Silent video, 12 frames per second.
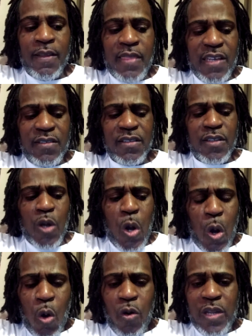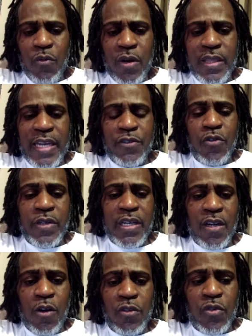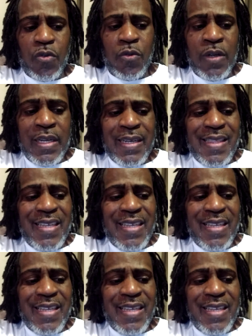This is the only one that you can go through.